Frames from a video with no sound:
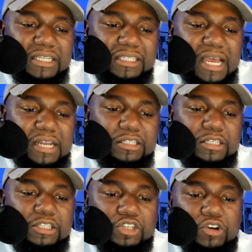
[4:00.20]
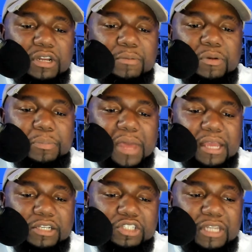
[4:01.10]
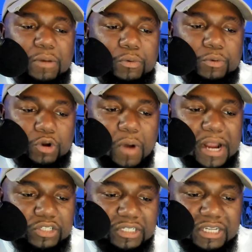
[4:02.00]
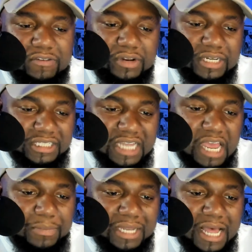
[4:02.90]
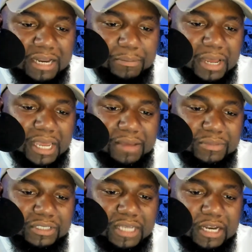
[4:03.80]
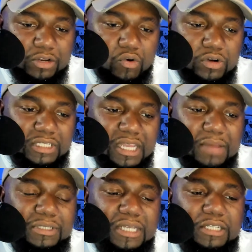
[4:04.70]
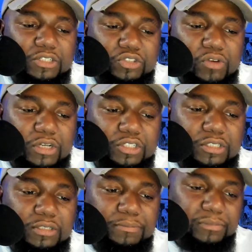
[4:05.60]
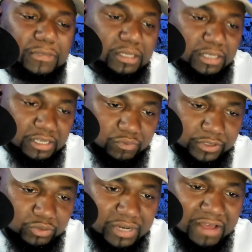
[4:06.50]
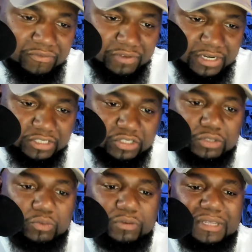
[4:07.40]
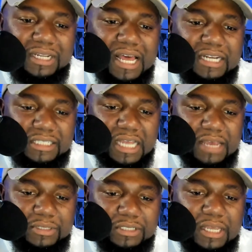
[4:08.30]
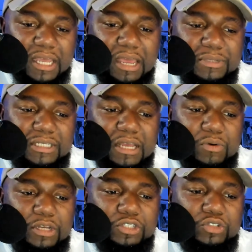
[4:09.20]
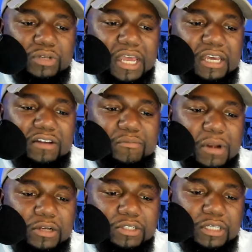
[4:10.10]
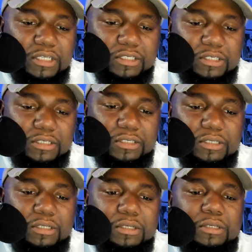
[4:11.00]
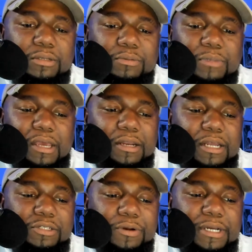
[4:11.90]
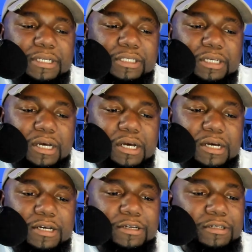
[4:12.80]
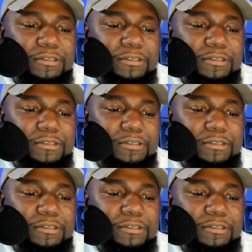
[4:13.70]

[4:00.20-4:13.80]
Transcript: assigned us a certain number of packages that were required to deliver in the time allotted by Amazon according to Amazon's instructions. If we do not finish with the allotted time, he said, Amazon will issue negative marks against us. Man, that's crazy. Uh,